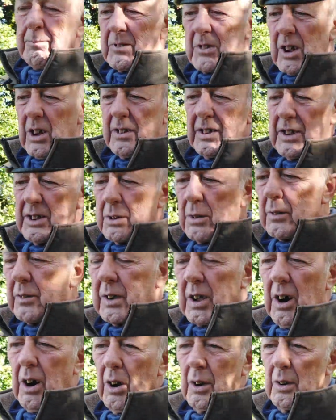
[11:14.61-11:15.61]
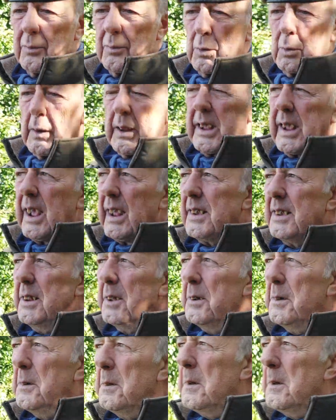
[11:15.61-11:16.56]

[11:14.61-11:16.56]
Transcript: turned into a carnival weekend.